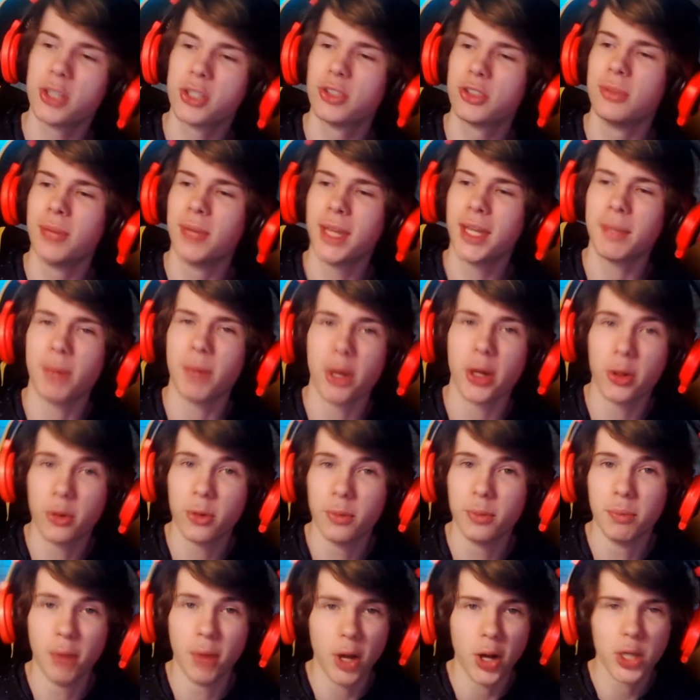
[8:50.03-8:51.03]
to make my
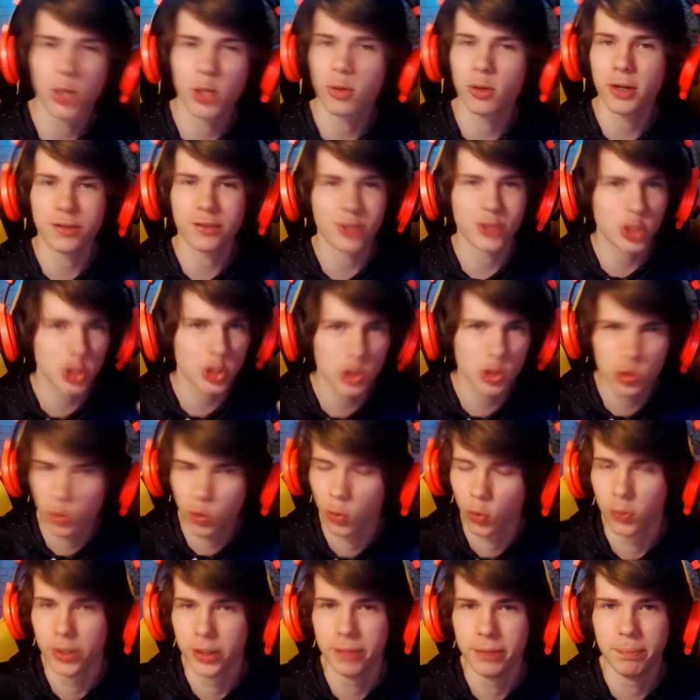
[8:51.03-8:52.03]
own Minecraft
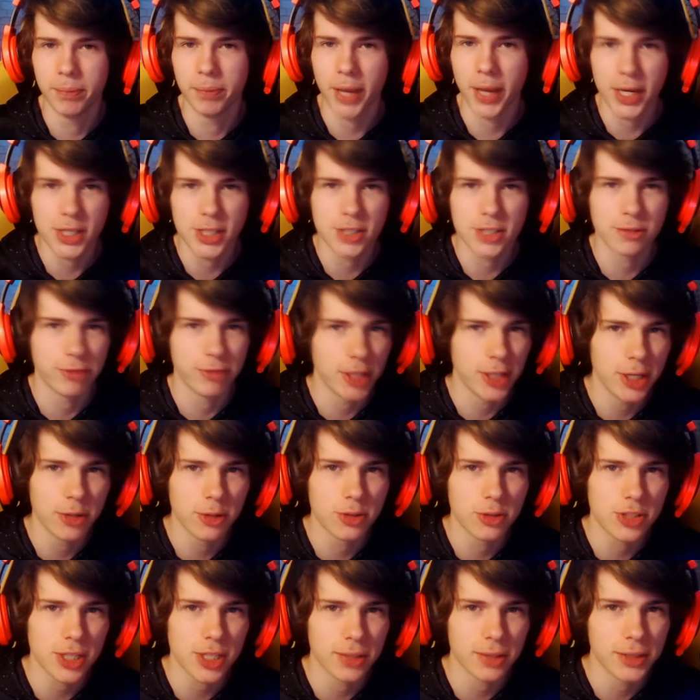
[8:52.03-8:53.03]
story based video
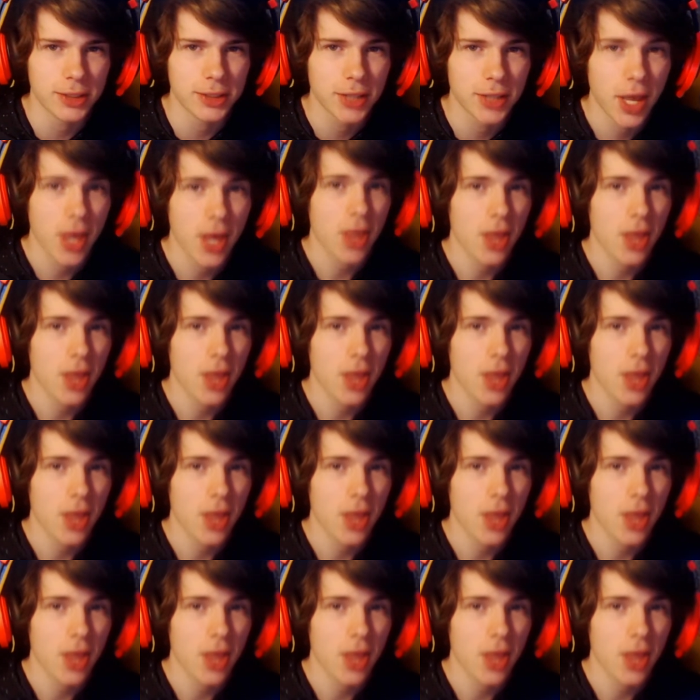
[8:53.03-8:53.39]
series,